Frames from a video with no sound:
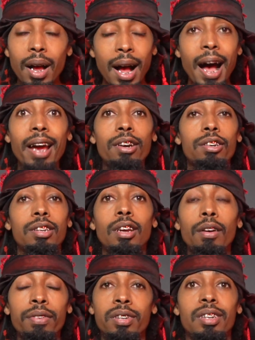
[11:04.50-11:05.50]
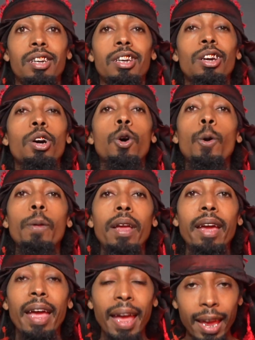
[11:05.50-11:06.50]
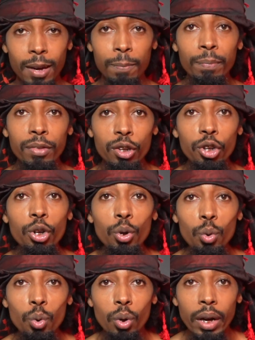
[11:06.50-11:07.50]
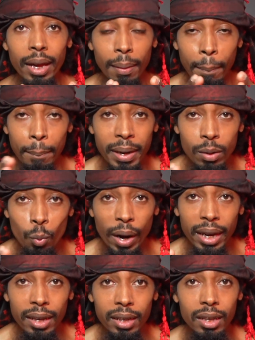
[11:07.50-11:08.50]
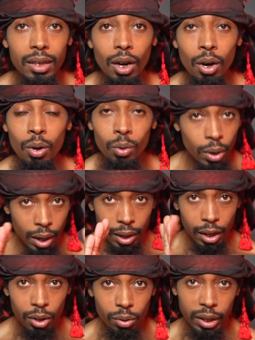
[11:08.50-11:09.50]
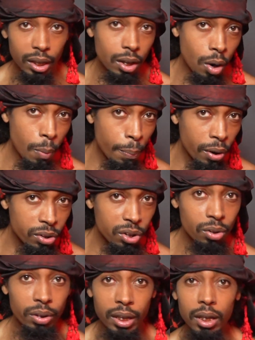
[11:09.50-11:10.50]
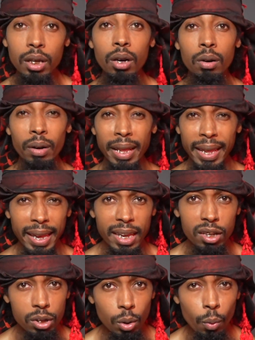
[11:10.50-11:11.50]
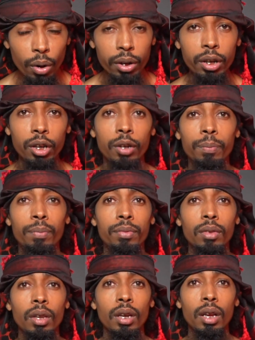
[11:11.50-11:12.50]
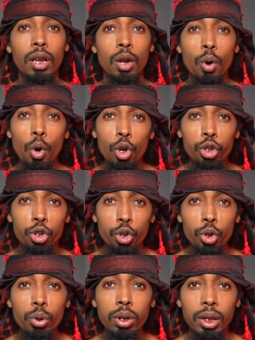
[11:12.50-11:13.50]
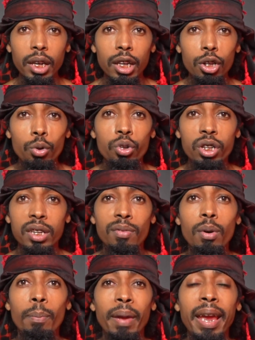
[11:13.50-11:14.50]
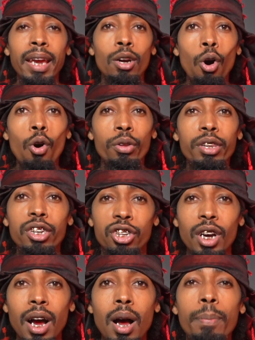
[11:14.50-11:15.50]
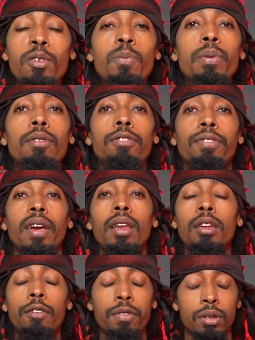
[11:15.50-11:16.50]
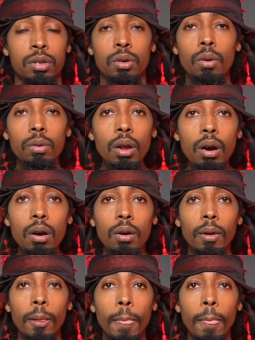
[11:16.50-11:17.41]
Higher self, CEO. And you, midway ego, little ego, personal ego, is the worker. Do you think you should remain on the job you've been failing for so long?